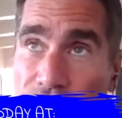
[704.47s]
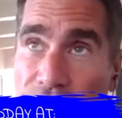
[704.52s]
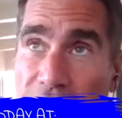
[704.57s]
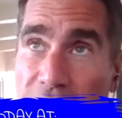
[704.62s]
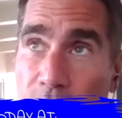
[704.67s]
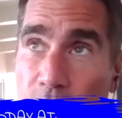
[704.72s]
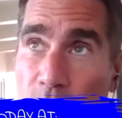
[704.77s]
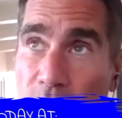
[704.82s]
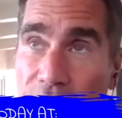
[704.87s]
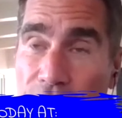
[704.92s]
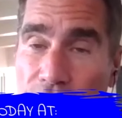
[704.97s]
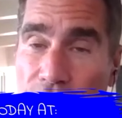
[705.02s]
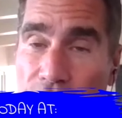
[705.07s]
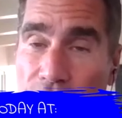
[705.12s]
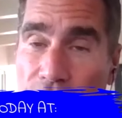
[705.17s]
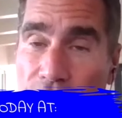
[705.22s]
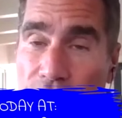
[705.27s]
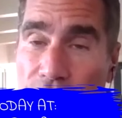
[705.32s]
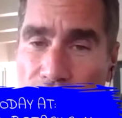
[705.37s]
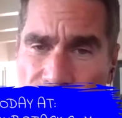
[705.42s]
push a game in
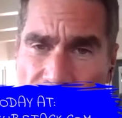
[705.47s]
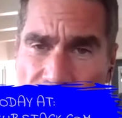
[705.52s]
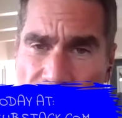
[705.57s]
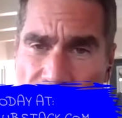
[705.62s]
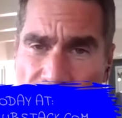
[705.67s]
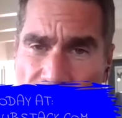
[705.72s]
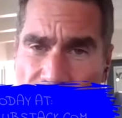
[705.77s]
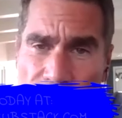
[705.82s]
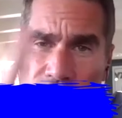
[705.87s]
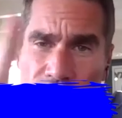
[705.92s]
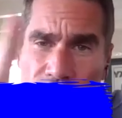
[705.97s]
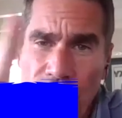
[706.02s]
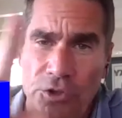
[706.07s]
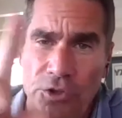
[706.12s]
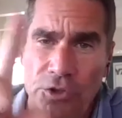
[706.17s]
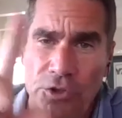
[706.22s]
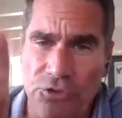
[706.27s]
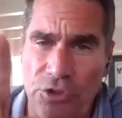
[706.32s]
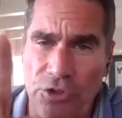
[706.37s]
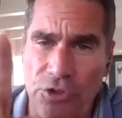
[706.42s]
one direction or another.
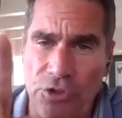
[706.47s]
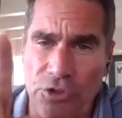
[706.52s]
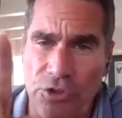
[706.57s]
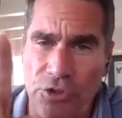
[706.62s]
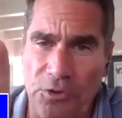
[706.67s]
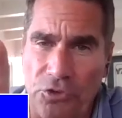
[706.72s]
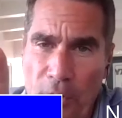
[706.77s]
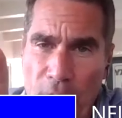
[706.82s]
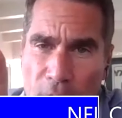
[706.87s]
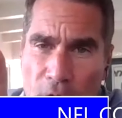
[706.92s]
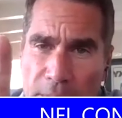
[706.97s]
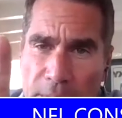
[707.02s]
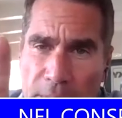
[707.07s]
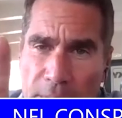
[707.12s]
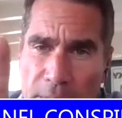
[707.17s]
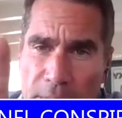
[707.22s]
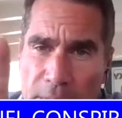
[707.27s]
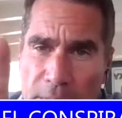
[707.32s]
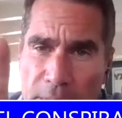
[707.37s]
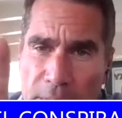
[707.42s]
You actually
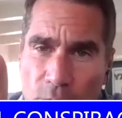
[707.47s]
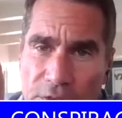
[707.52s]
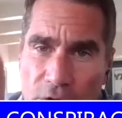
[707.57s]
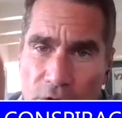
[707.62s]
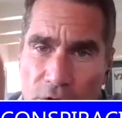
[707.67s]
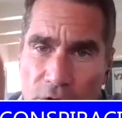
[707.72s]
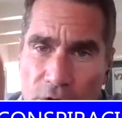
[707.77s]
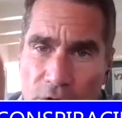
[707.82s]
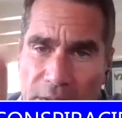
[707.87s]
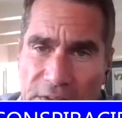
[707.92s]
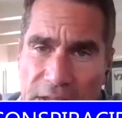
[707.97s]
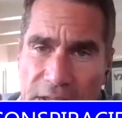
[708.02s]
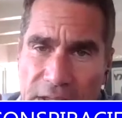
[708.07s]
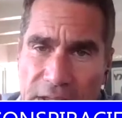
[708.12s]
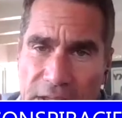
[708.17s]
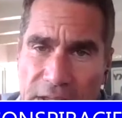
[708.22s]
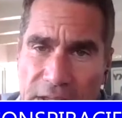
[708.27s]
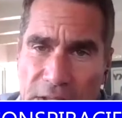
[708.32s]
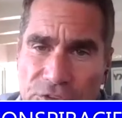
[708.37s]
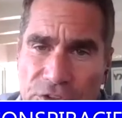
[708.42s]
misspoke, by the way, though,
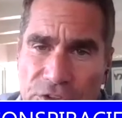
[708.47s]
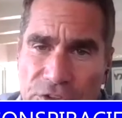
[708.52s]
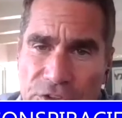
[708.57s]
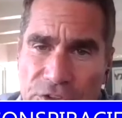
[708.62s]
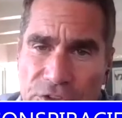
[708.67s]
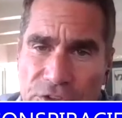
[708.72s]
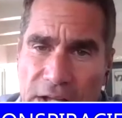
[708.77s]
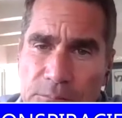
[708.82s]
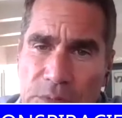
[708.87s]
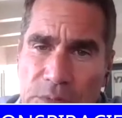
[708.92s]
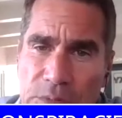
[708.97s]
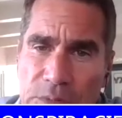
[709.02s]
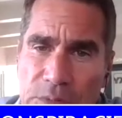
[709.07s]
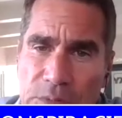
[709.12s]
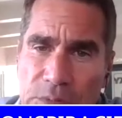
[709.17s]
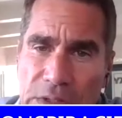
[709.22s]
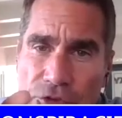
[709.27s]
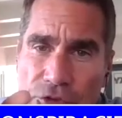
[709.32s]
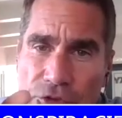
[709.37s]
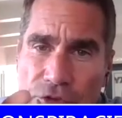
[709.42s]
about the game last
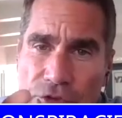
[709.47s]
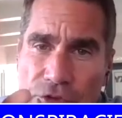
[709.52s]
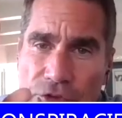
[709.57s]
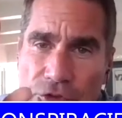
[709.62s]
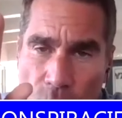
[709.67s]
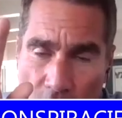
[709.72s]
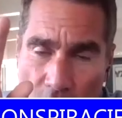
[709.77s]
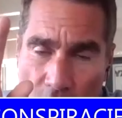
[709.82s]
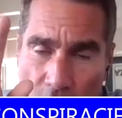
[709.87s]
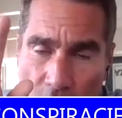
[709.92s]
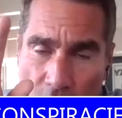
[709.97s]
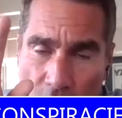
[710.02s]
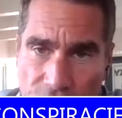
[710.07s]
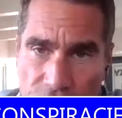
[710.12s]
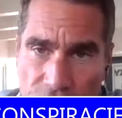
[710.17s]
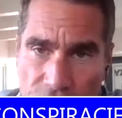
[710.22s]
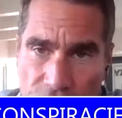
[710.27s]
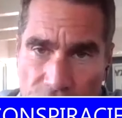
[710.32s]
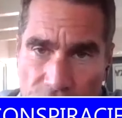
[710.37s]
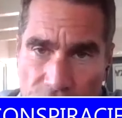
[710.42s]
night, because
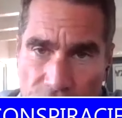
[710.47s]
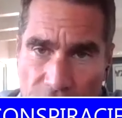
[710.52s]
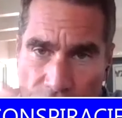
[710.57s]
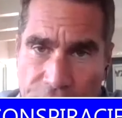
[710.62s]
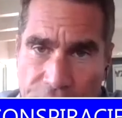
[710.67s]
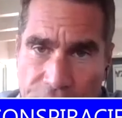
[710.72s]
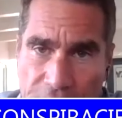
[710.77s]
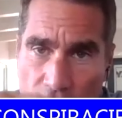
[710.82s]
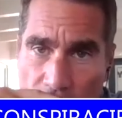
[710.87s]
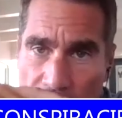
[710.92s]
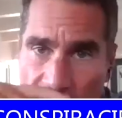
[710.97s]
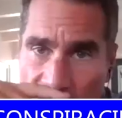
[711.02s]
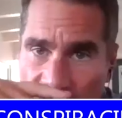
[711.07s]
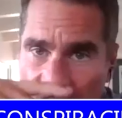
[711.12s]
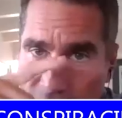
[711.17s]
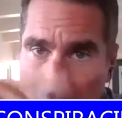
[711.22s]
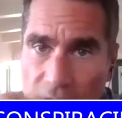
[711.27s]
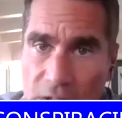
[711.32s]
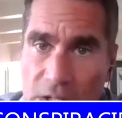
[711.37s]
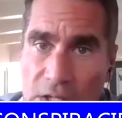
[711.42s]
there was a
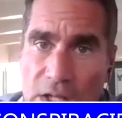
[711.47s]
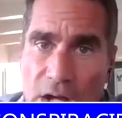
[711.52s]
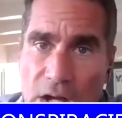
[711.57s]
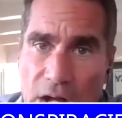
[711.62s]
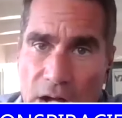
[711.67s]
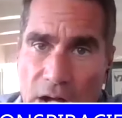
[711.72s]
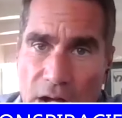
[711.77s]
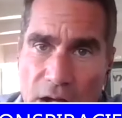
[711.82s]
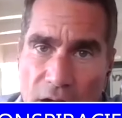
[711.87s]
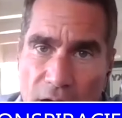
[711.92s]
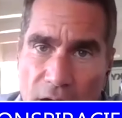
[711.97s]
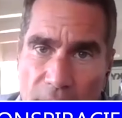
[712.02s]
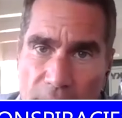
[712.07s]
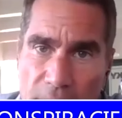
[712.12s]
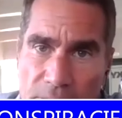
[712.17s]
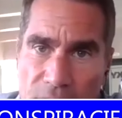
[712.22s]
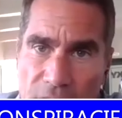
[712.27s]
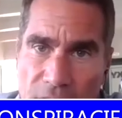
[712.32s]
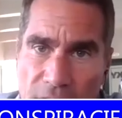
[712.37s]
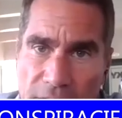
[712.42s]
roughing call
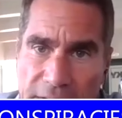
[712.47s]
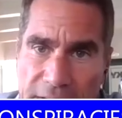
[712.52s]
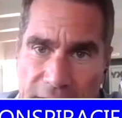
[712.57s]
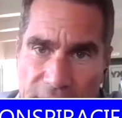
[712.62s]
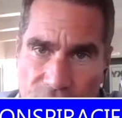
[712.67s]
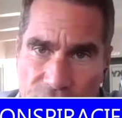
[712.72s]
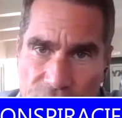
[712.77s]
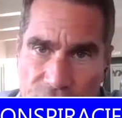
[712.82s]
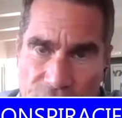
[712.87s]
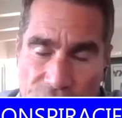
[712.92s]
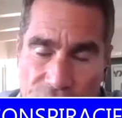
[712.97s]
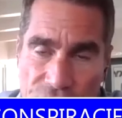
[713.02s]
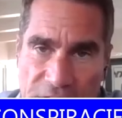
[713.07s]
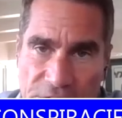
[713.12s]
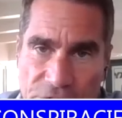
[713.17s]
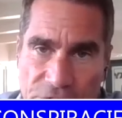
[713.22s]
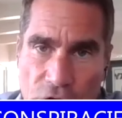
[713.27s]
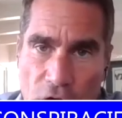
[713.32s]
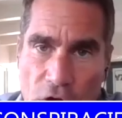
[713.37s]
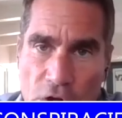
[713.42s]

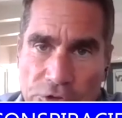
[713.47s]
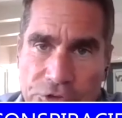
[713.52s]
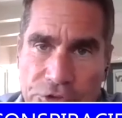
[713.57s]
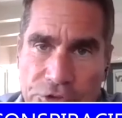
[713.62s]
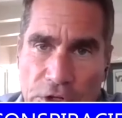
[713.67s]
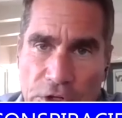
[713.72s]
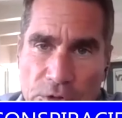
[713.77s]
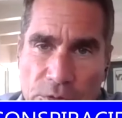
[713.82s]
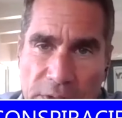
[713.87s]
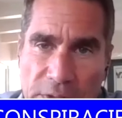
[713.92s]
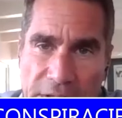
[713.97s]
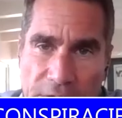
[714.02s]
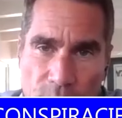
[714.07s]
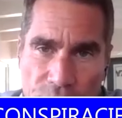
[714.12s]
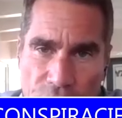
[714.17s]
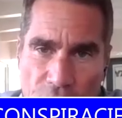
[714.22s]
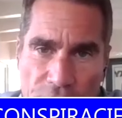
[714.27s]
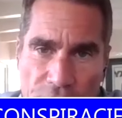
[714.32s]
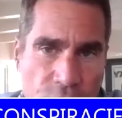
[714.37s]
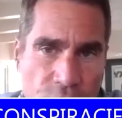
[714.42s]
against the Jets
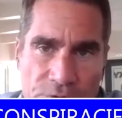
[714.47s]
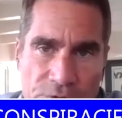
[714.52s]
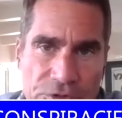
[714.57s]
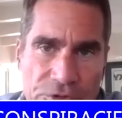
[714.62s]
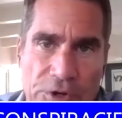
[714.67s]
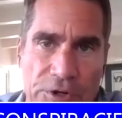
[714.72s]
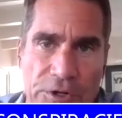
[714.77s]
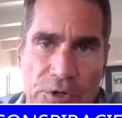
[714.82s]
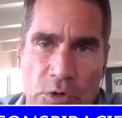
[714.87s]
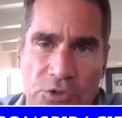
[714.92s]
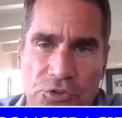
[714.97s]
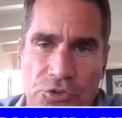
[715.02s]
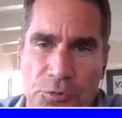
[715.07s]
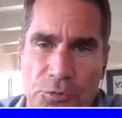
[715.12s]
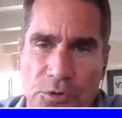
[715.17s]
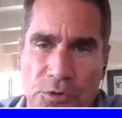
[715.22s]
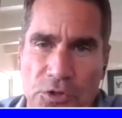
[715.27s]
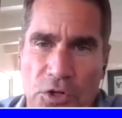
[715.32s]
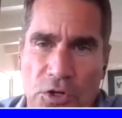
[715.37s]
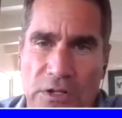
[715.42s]
also, and it was also a
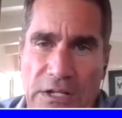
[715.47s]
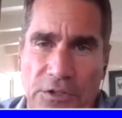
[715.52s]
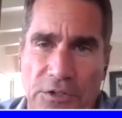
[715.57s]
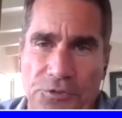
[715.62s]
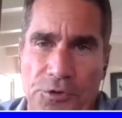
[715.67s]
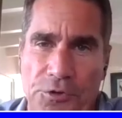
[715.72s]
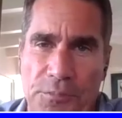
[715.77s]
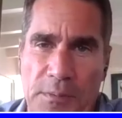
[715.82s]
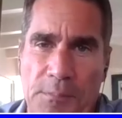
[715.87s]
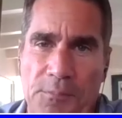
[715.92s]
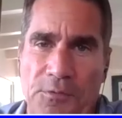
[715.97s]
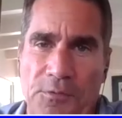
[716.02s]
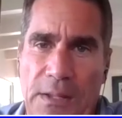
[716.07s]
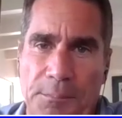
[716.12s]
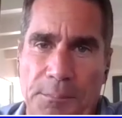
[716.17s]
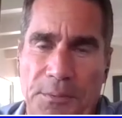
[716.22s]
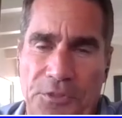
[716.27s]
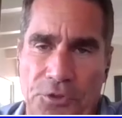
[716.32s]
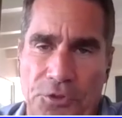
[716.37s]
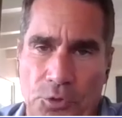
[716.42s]
very questionable call. I don't know if you
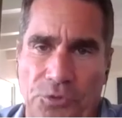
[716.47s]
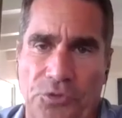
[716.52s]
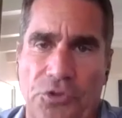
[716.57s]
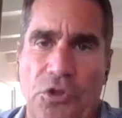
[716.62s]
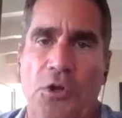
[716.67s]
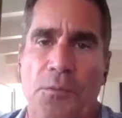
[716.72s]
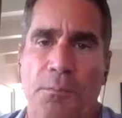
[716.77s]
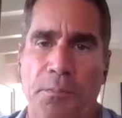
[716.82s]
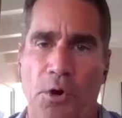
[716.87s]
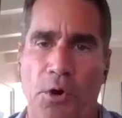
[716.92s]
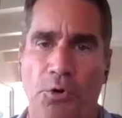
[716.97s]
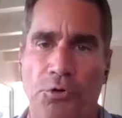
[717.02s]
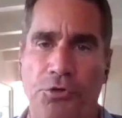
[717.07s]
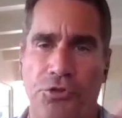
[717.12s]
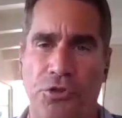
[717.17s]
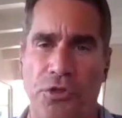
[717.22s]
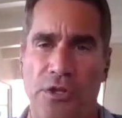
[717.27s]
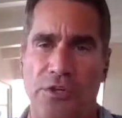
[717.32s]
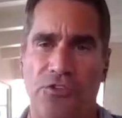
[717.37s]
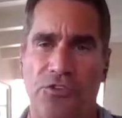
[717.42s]
remember that, but there was
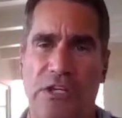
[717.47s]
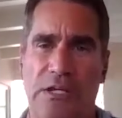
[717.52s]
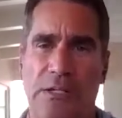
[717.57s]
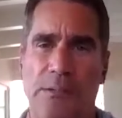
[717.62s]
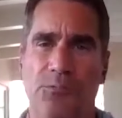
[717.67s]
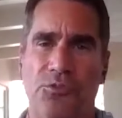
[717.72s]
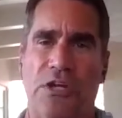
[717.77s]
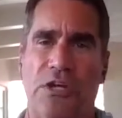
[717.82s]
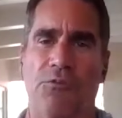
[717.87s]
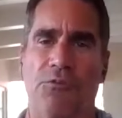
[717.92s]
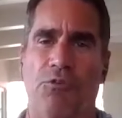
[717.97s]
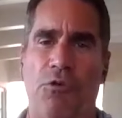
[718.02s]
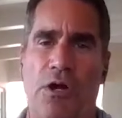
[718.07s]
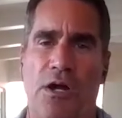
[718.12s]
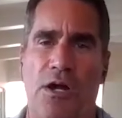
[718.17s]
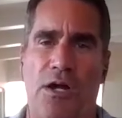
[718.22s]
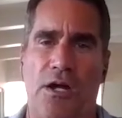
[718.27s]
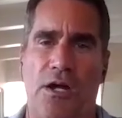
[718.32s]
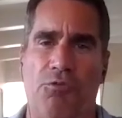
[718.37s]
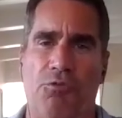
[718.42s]
both teams
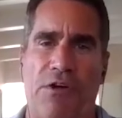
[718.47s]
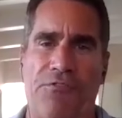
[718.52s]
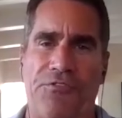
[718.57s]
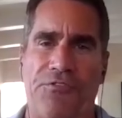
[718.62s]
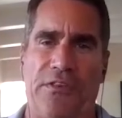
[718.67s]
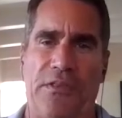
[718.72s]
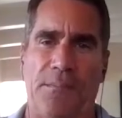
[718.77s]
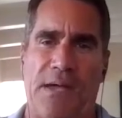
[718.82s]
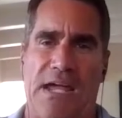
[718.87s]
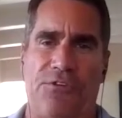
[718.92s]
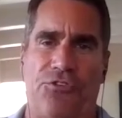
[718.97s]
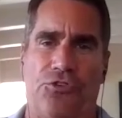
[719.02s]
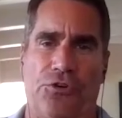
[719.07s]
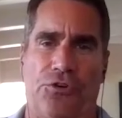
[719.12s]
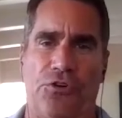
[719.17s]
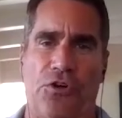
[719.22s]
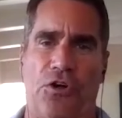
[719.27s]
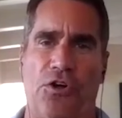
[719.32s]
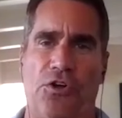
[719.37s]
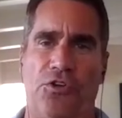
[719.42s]
got roughing the
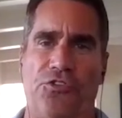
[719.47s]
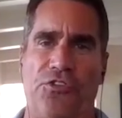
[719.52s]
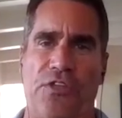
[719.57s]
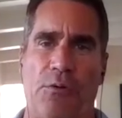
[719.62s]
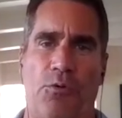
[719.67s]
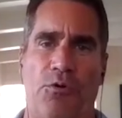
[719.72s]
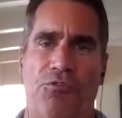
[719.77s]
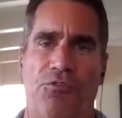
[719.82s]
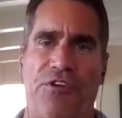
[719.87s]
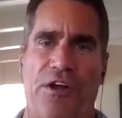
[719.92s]
passer calls